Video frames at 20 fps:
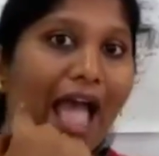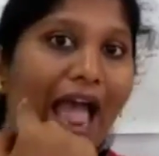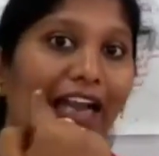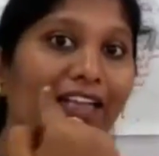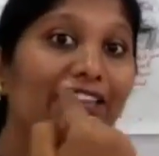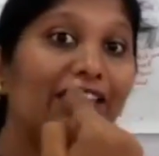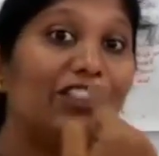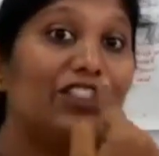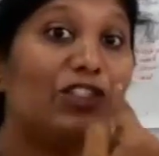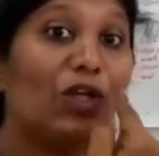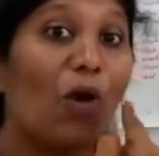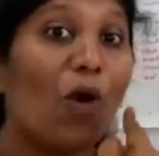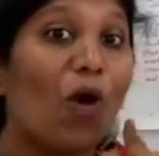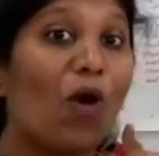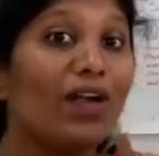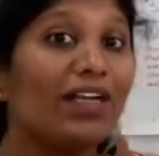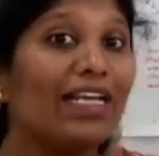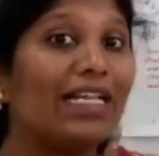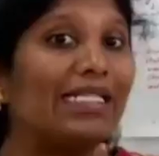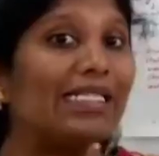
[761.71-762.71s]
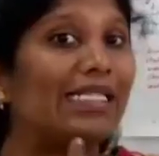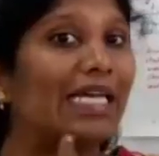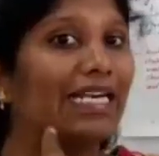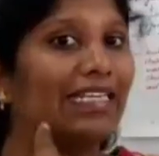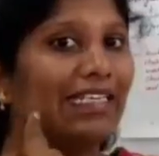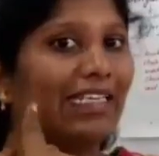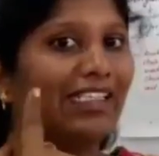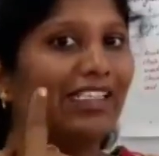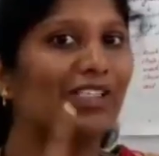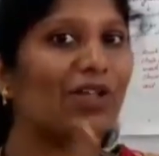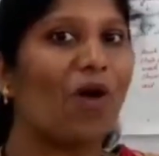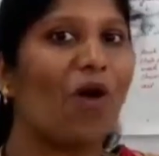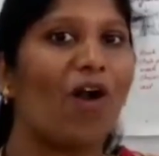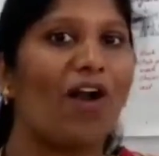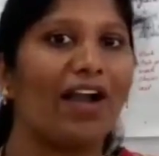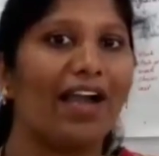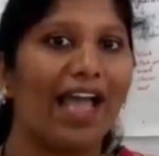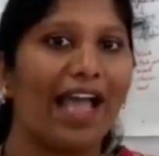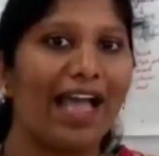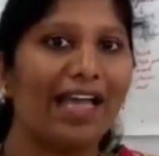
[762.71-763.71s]
And the total set is
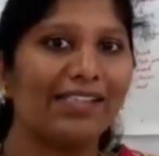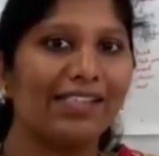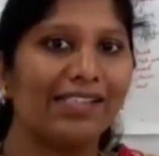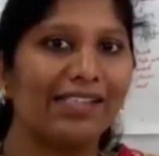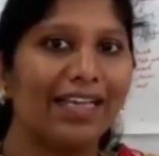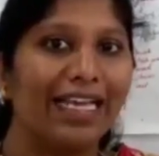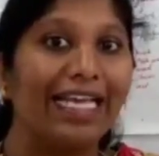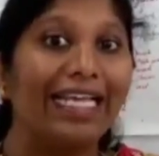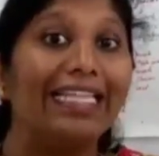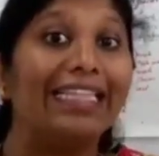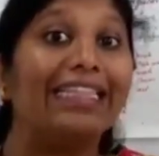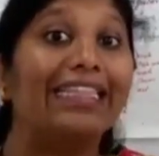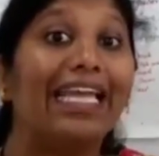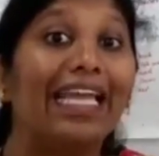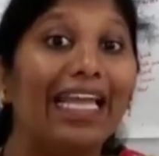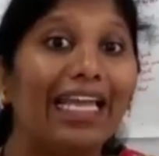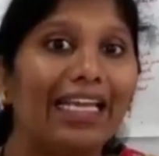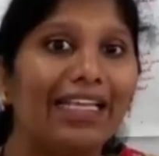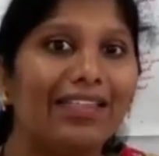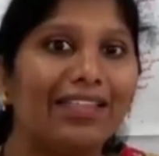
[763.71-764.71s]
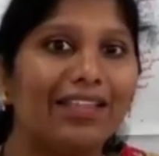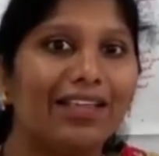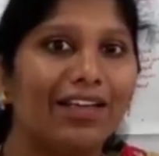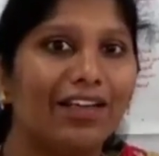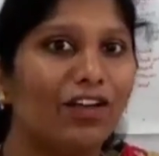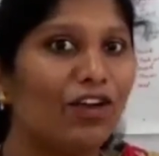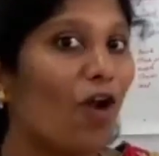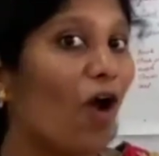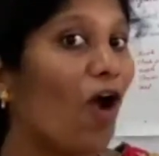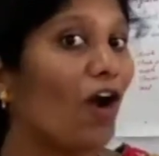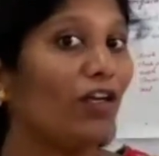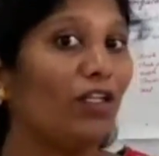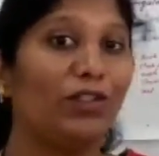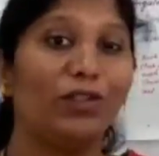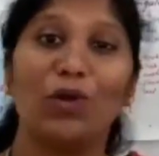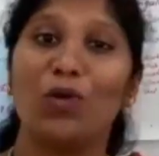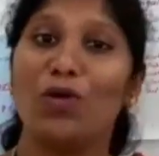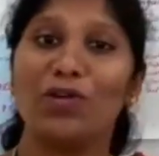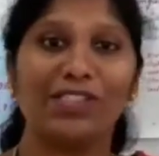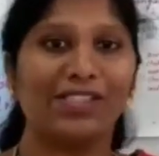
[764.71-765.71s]
called as teeth.
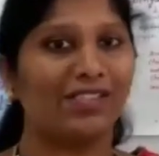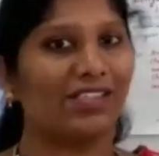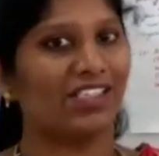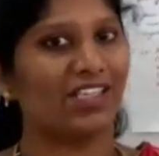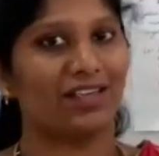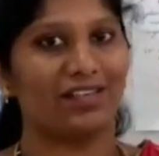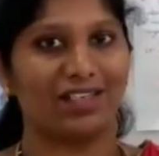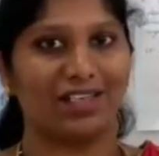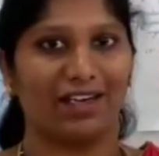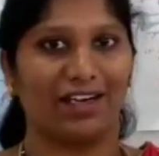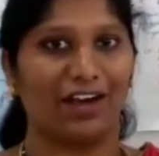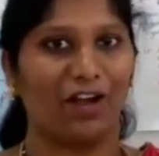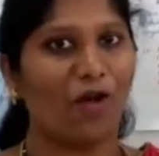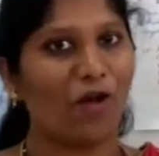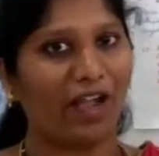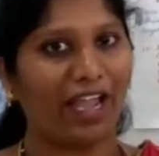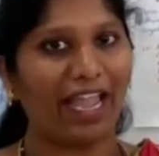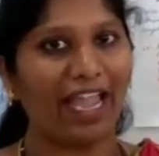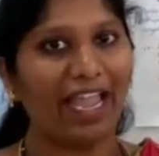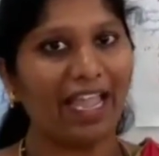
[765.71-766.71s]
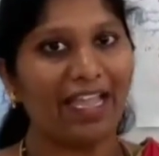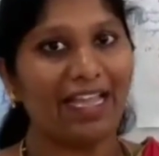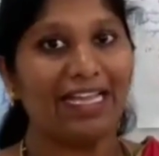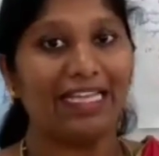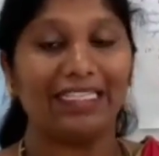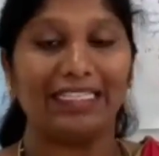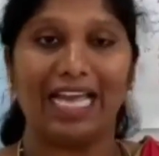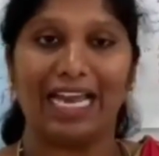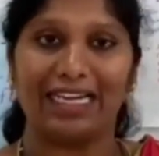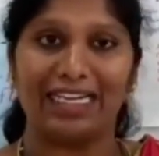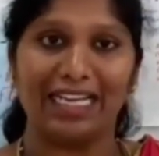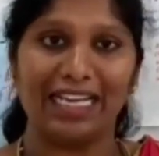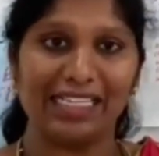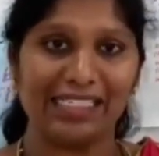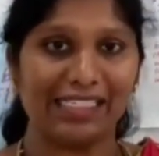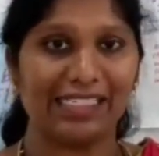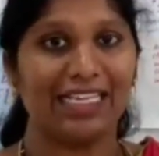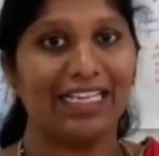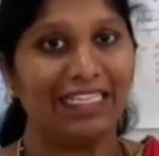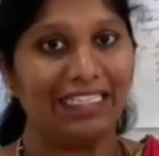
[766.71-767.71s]
Not tooths, children. Okay, that
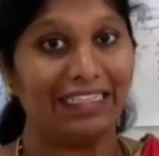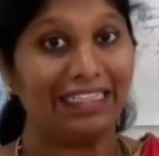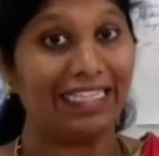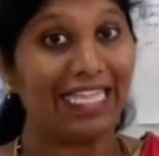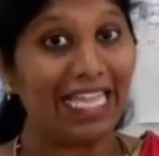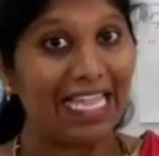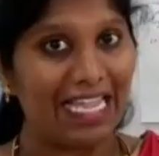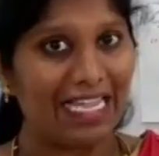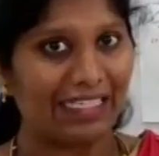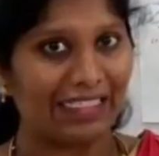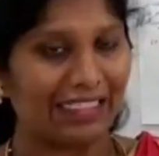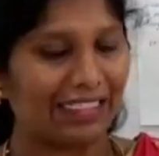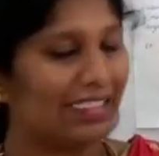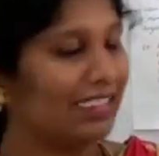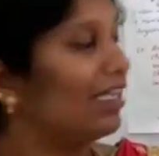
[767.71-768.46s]
is teeth.